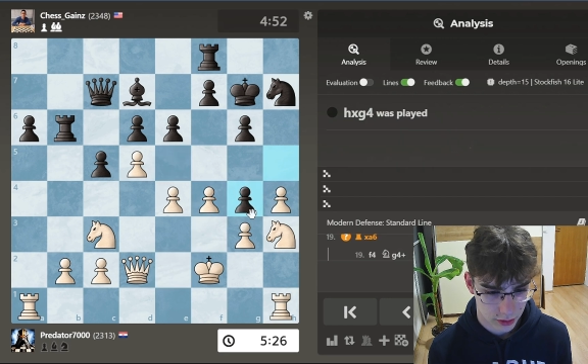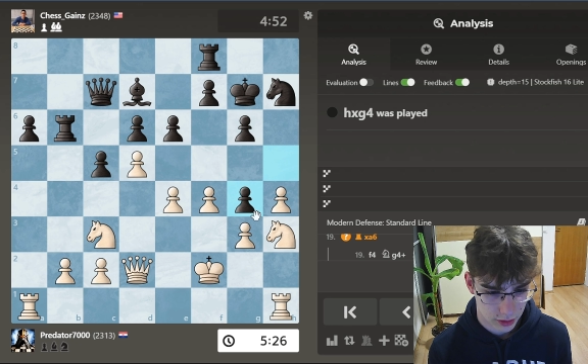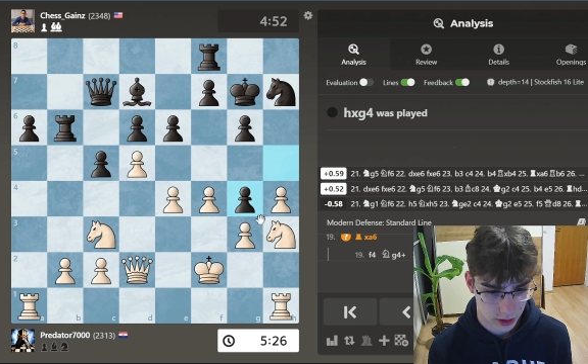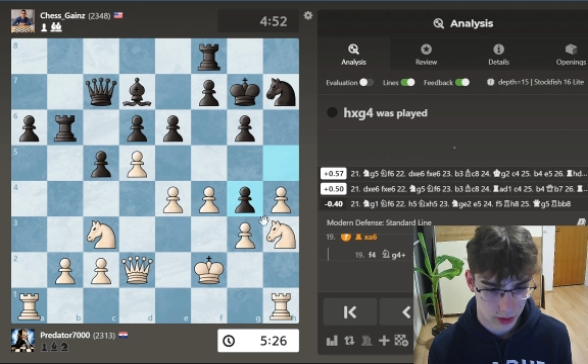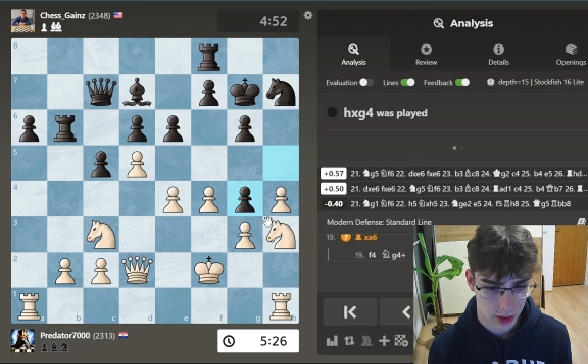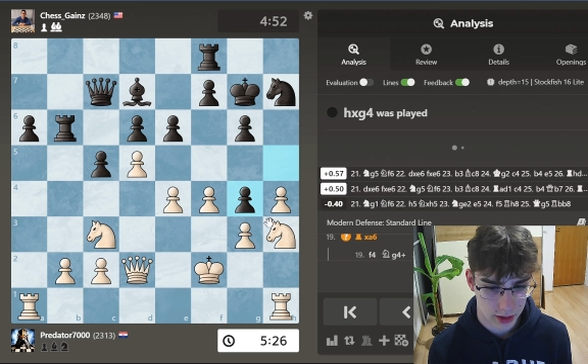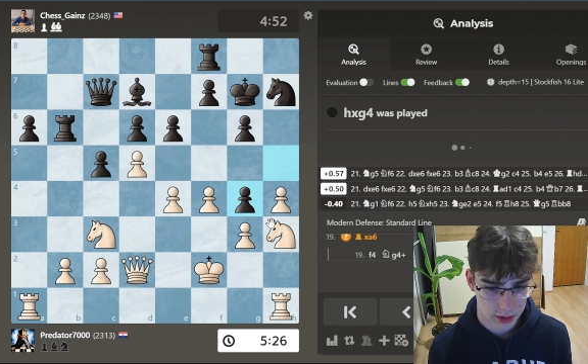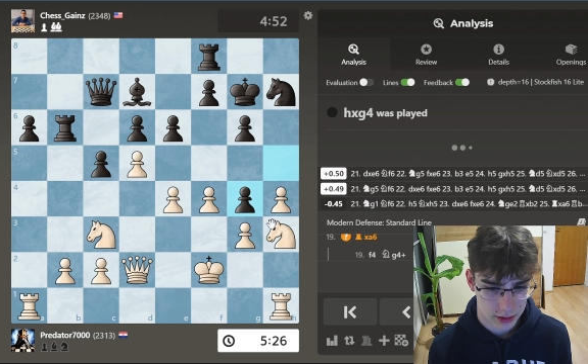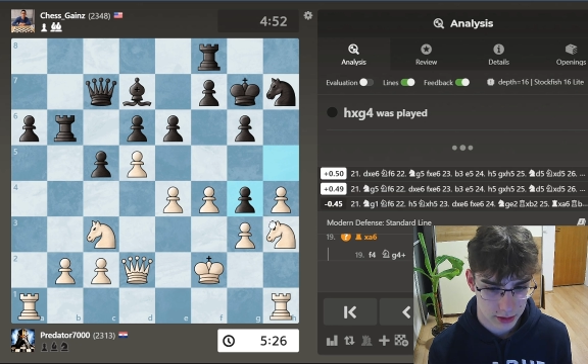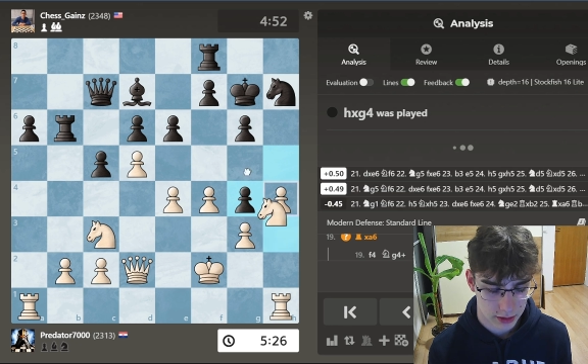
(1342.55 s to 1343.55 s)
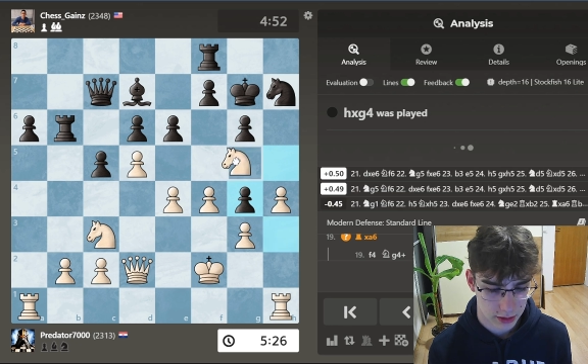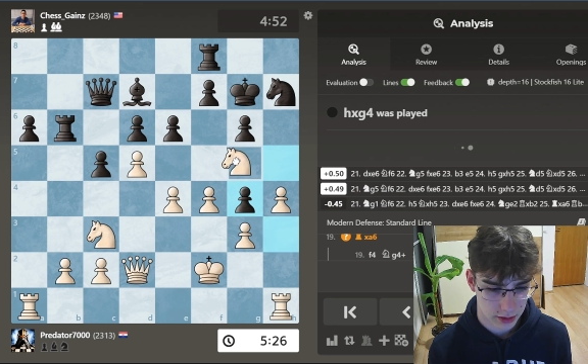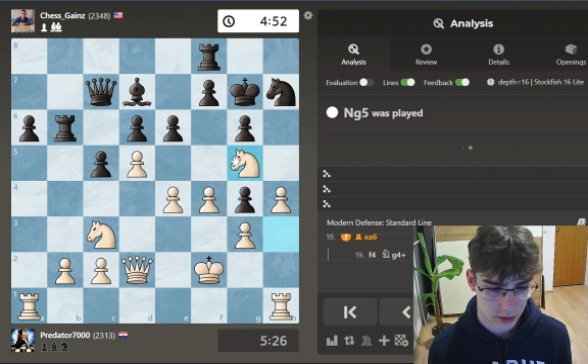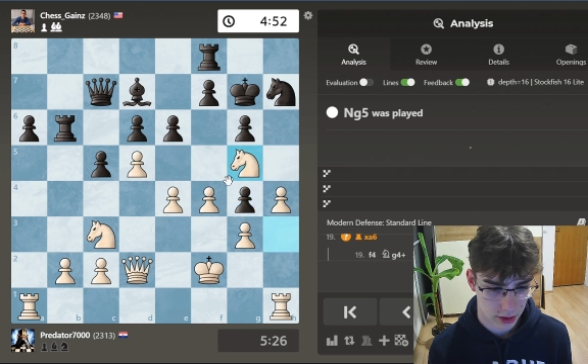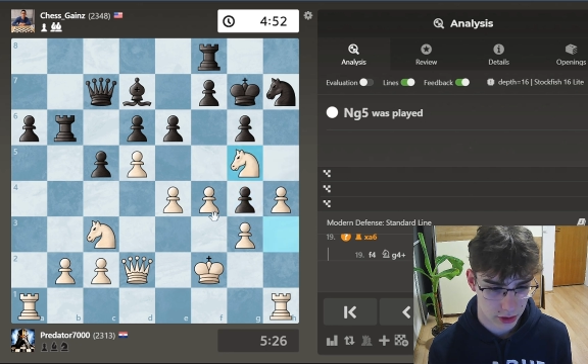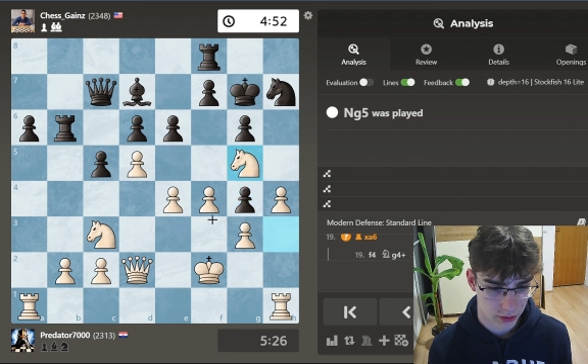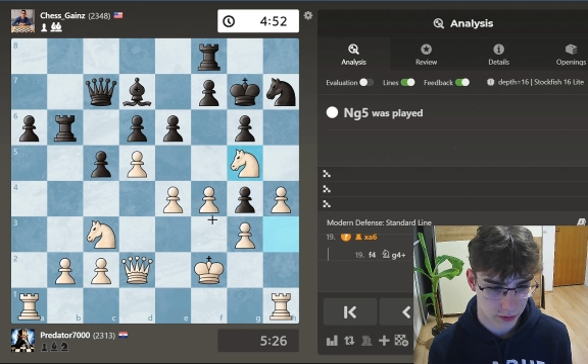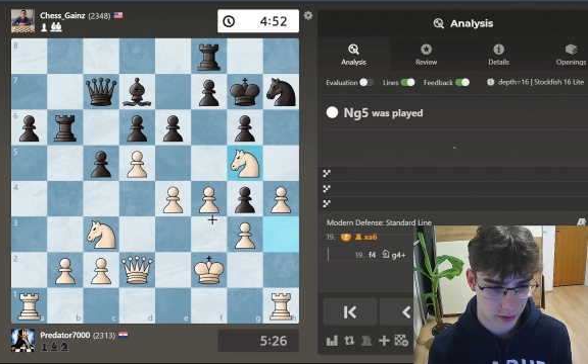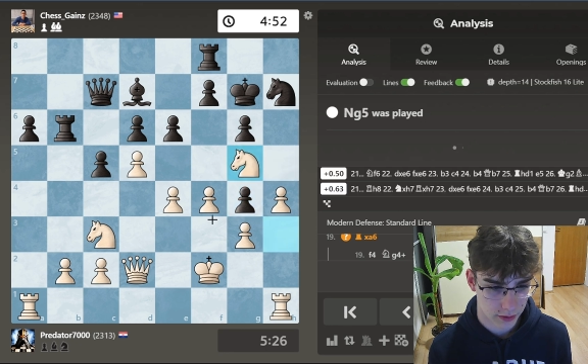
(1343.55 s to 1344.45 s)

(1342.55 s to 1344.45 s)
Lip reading: He takes. Knight g5.